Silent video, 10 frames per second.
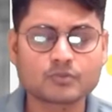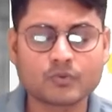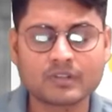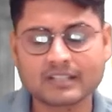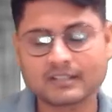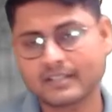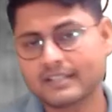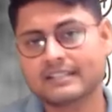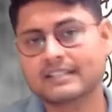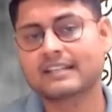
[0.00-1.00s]
one in
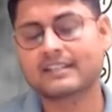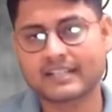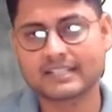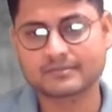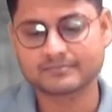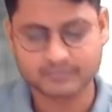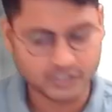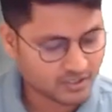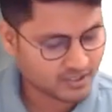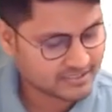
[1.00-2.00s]
India can write,
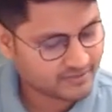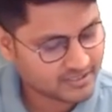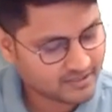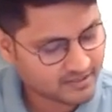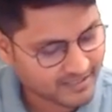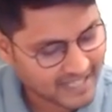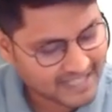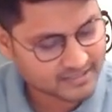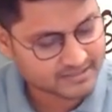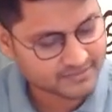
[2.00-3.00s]
because even the
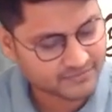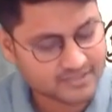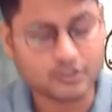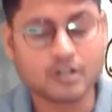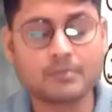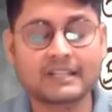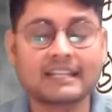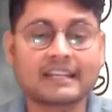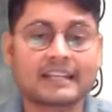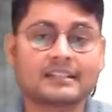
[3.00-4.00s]
rankers, first top
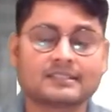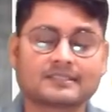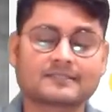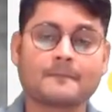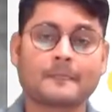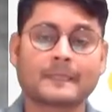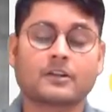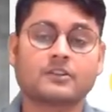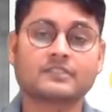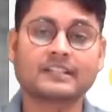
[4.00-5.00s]
10 rankers,
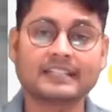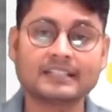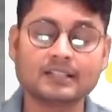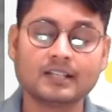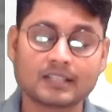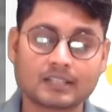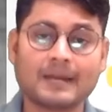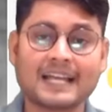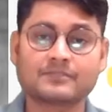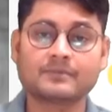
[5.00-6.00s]
they're also getting the
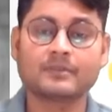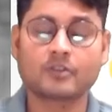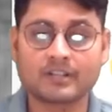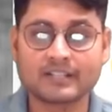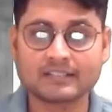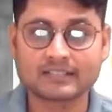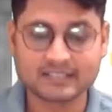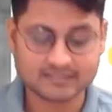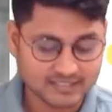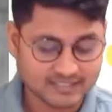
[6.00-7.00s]
maximum in auditing, that
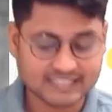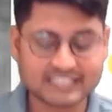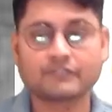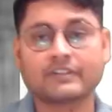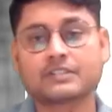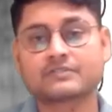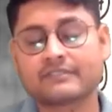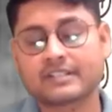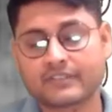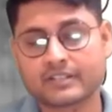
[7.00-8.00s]
is 65 to
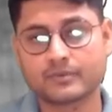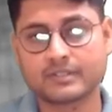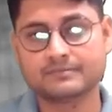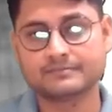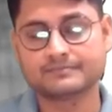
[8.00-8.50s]
75 only.